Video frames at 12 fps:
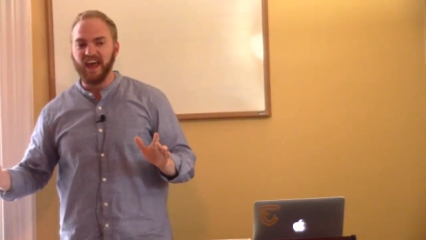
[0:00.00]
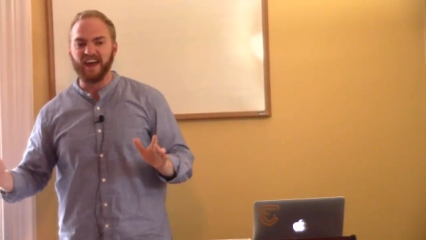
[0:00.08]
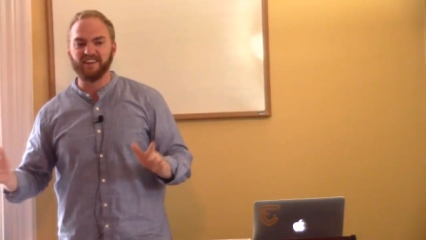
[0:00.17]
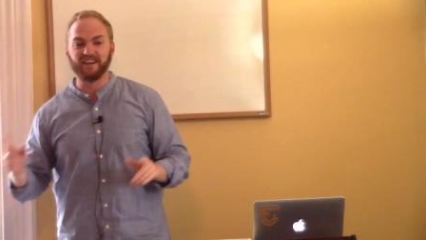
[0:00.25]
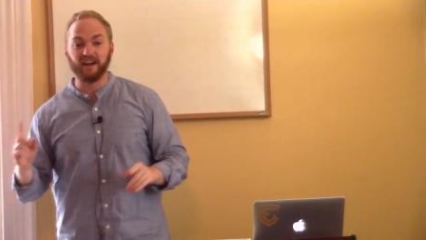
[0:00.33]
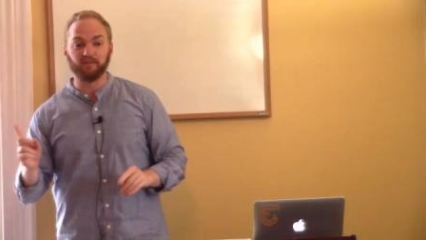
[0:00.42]

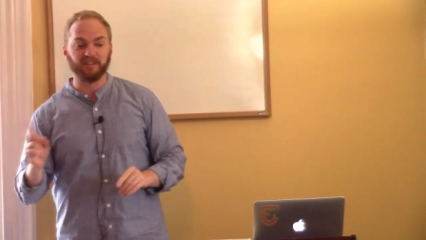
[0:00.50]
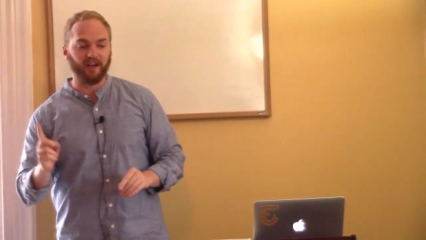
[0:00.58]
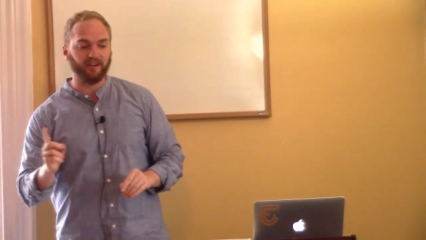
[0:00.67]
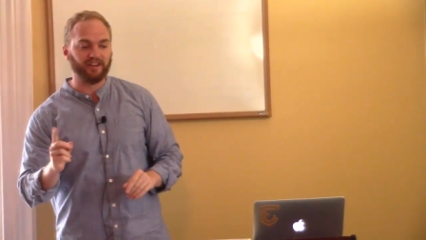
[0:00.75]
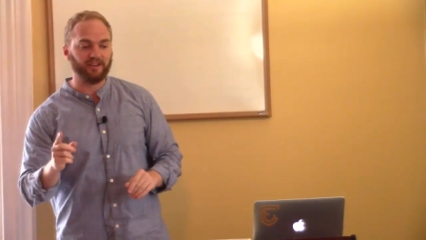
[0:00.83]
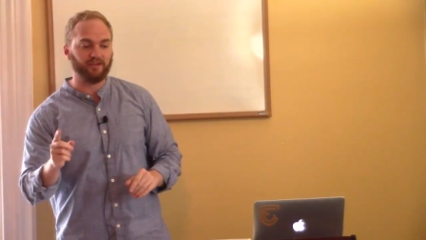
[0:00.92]
and then I'm
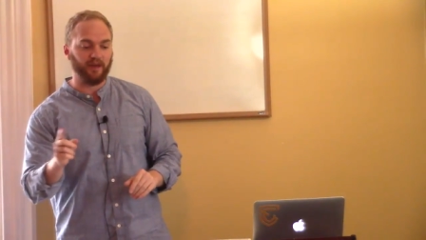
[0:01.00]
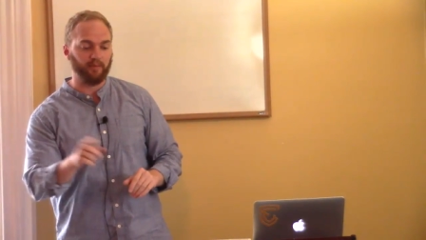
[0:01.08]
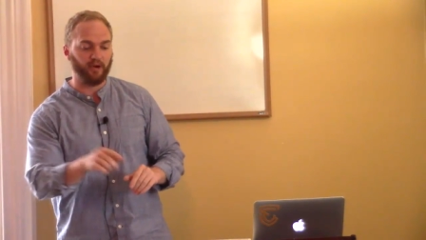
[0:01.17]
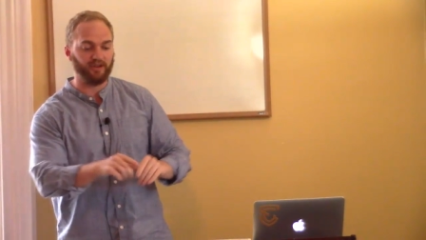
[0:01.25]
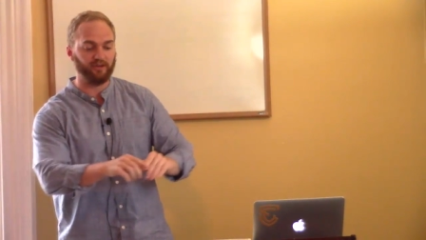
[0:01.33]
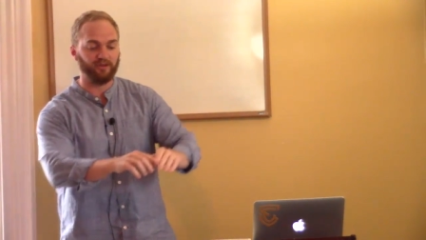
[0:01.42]
telling you, they
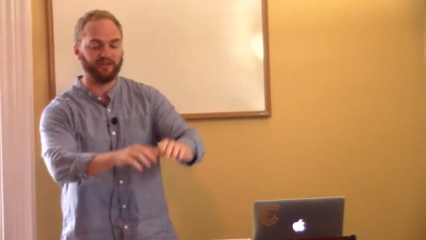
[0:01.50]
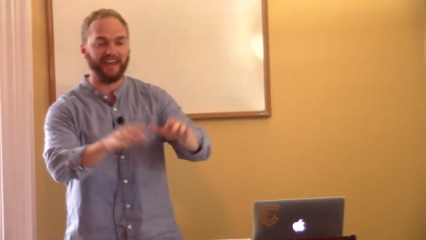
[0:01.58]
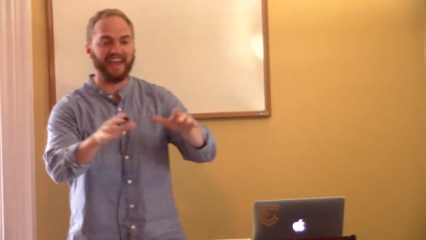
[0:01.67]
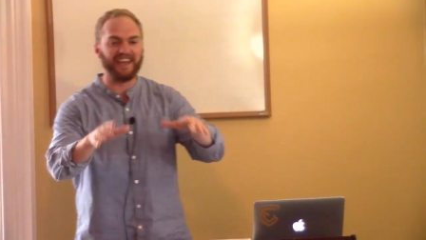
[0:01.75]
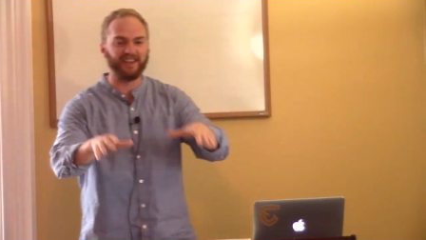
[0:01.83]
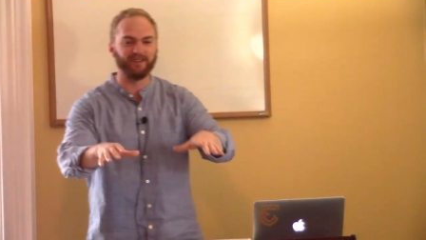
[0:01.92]
put you through, they
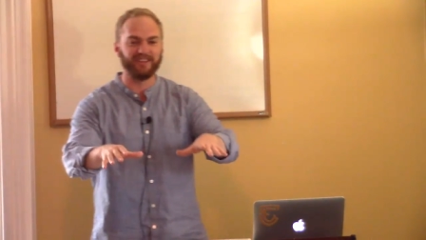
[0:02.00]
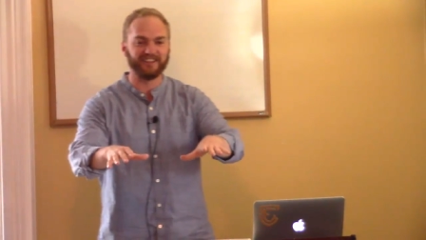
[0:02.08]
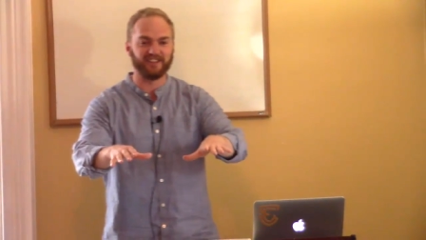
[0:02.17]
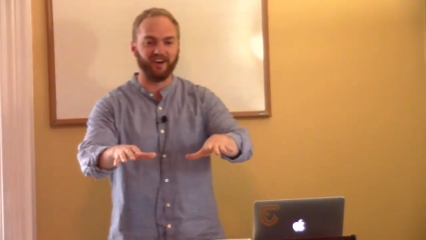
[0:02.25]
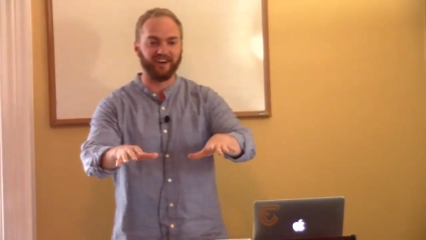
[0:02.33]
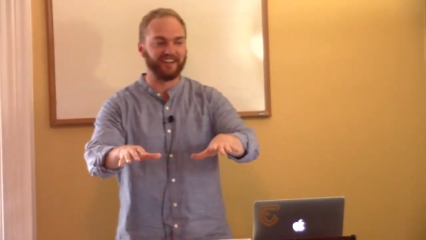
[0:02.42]
hang you in
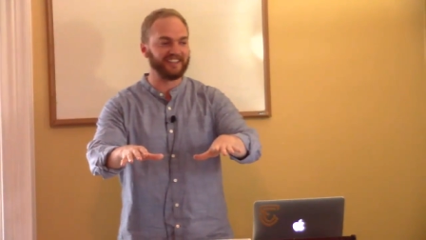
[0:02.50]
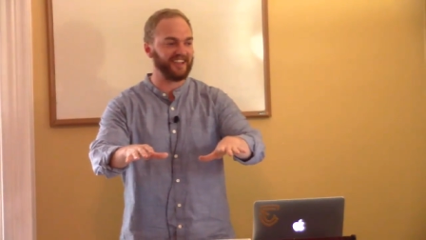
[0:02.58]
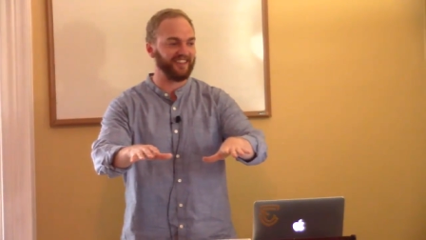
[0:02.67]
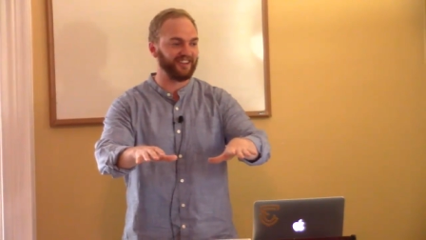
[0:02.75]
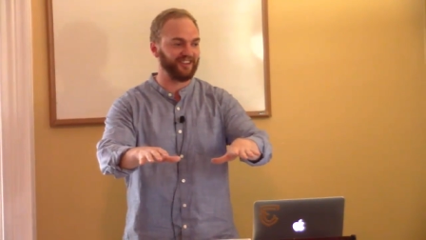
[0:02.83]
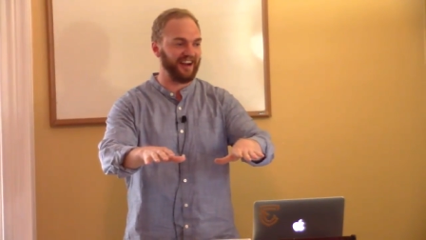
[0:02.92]
this harness
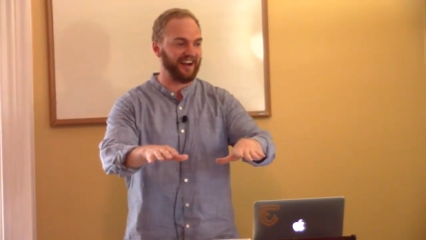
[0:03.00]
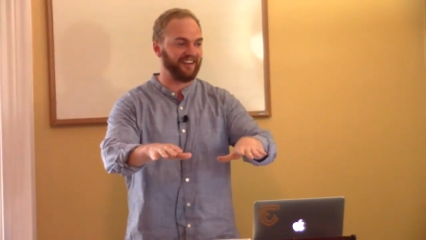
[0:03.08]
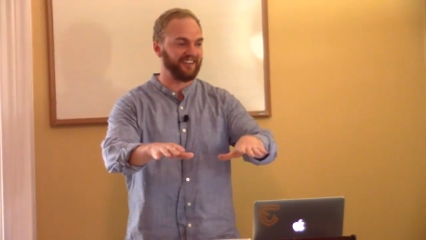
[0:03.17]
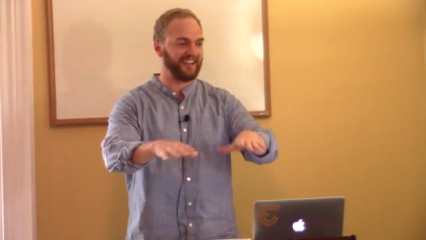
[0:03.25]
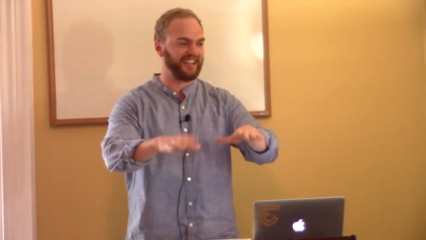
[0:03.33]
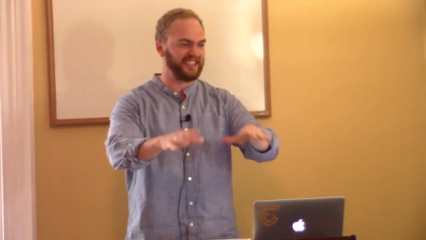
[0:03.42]
on the
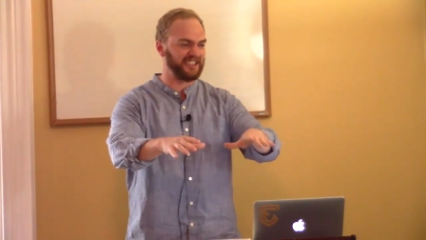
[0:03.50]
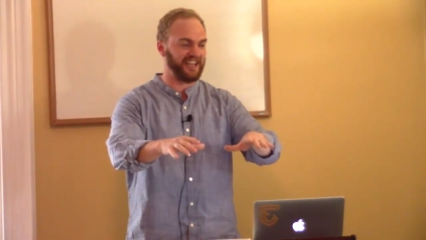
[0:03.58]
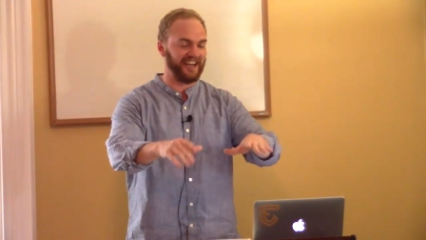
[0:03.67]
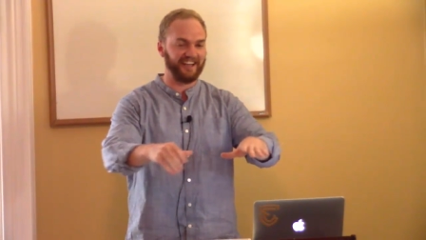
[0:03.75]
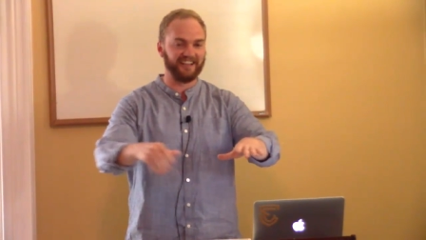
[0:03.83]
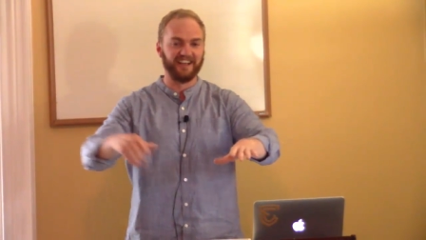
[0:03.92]
ground in a
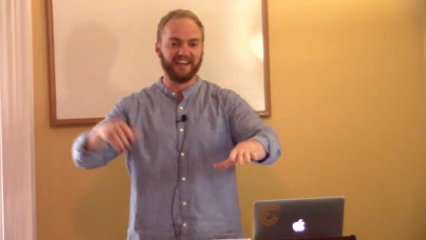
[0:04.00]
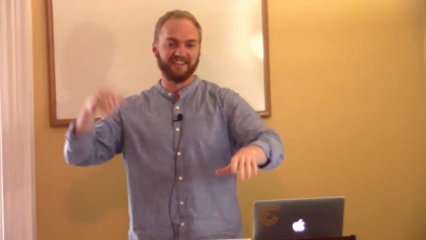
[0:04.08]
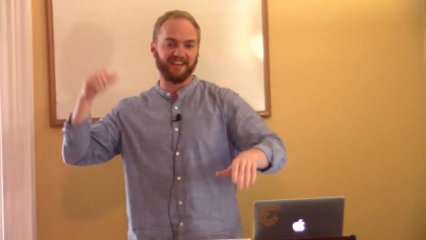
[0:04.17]
chain.